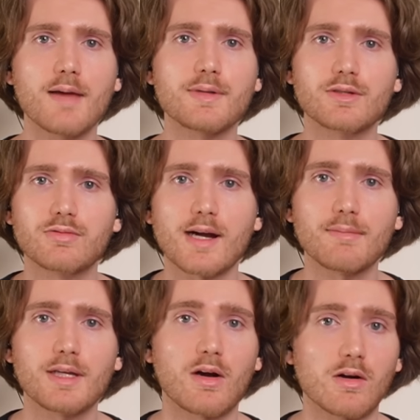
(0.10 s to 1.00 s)
am
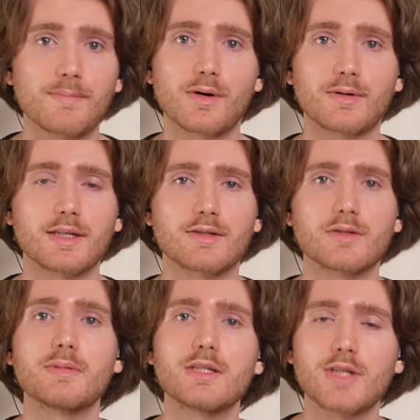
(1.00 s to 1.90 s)
incredibly heartbroken to
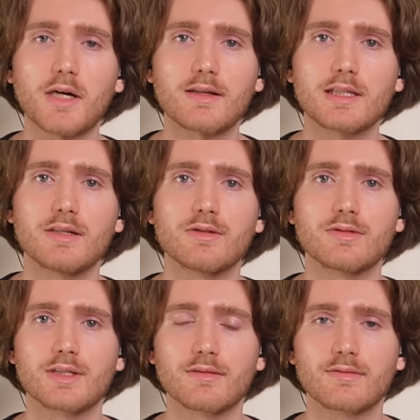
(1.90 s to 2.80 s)
be sharing the
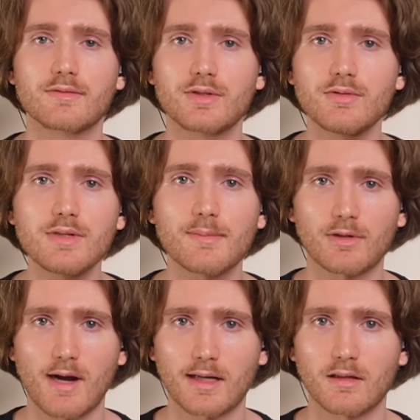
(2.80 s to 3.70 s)
news of two
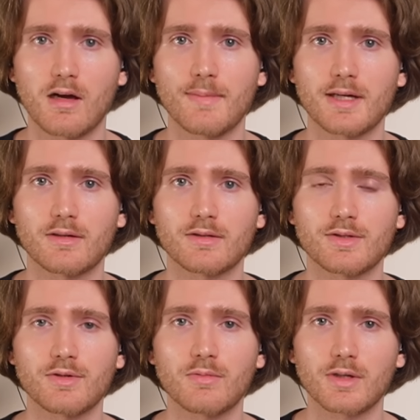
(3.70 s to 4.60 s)
Democratic lawmakers
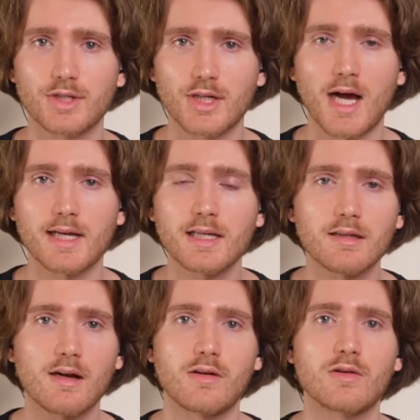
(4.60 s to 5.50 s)
who were shot in
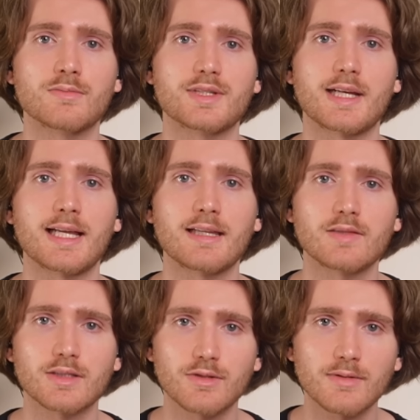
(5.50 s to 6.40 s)
their homes today,
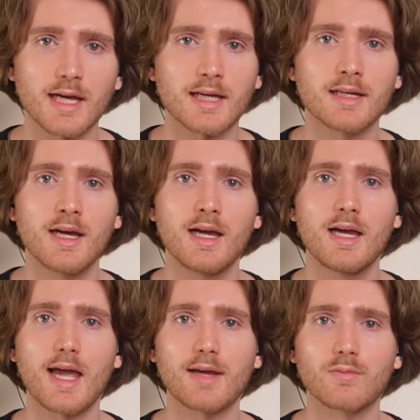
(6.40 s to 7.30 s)
leaving two dead
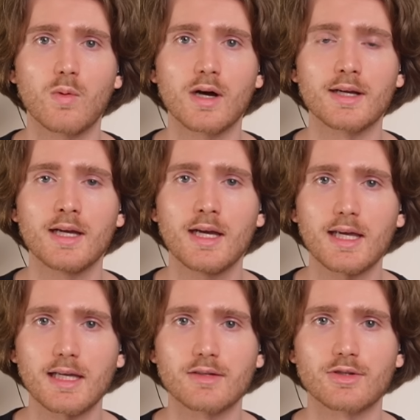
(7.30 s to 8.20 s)
and one
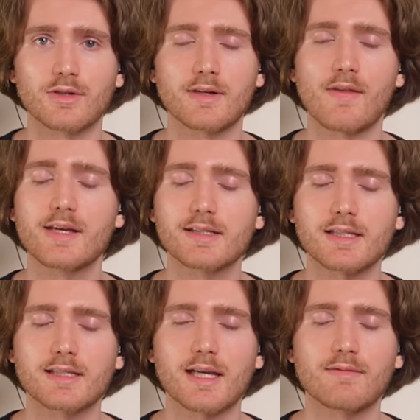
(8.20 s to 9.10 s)
injured. Now, this
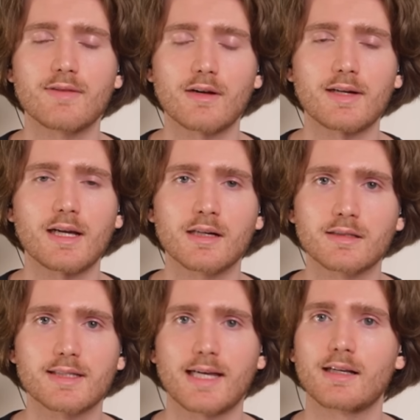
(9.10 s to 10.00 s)
is a very
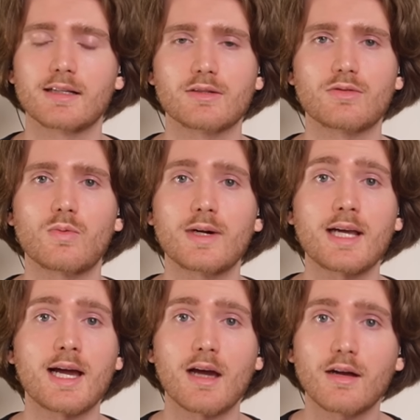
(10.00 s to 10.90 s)
unsettling story.
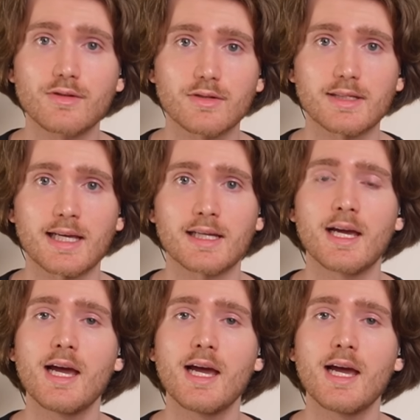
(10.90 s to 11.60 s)
I understand